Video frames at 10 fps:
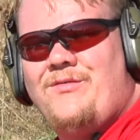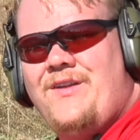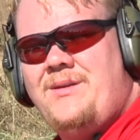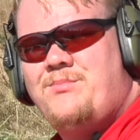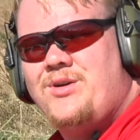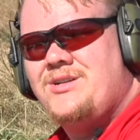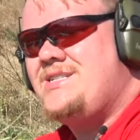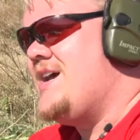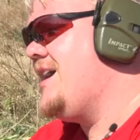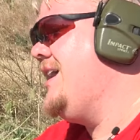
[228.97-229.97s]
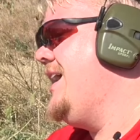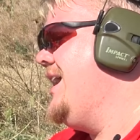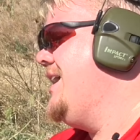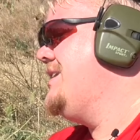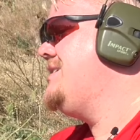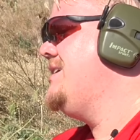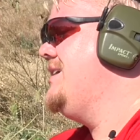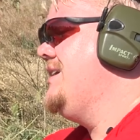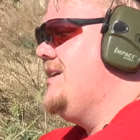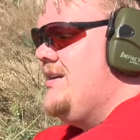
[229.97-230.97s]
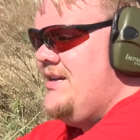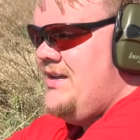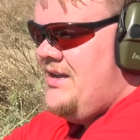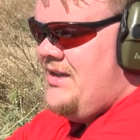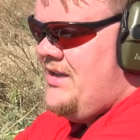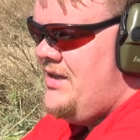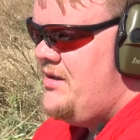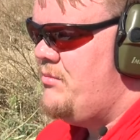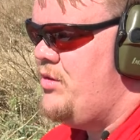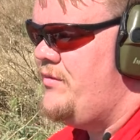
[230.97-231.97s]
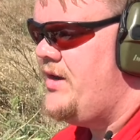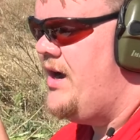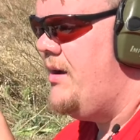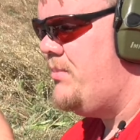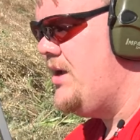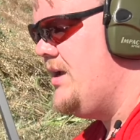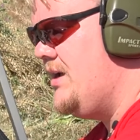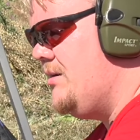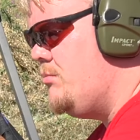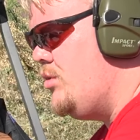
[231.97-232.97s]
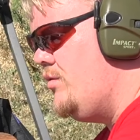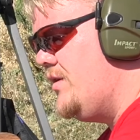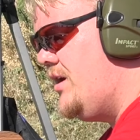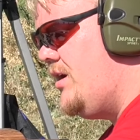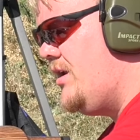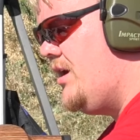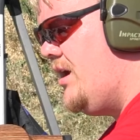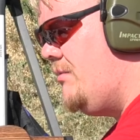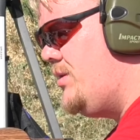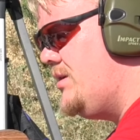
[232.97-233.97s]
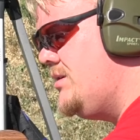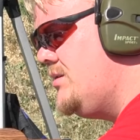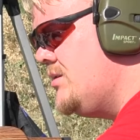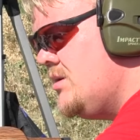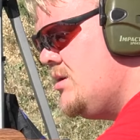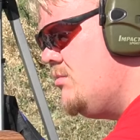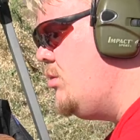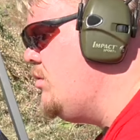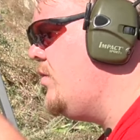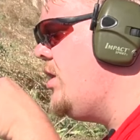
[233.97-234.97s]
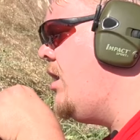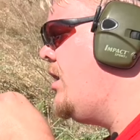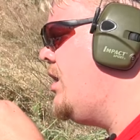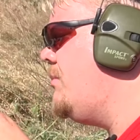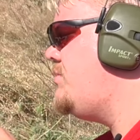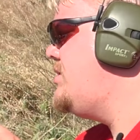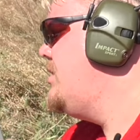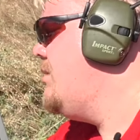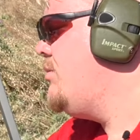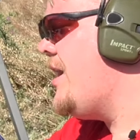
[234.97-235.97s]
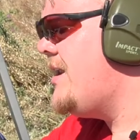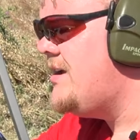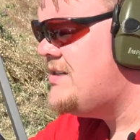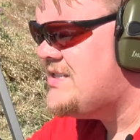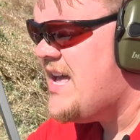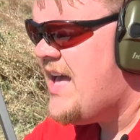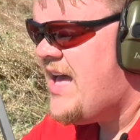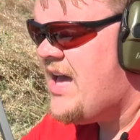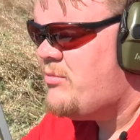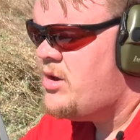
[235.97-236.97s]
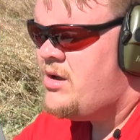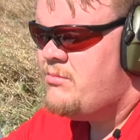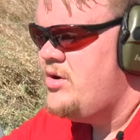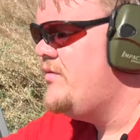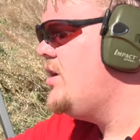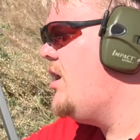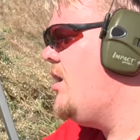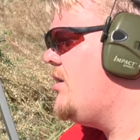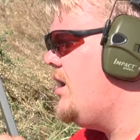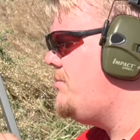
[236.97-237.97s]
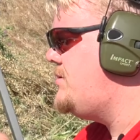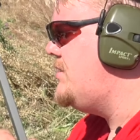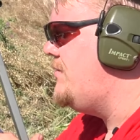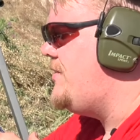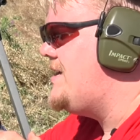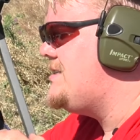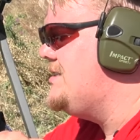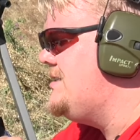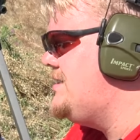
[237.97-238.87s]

feet per second. Moving up, moving on up. Moving on up to the brighter side. We're moving on up to the faster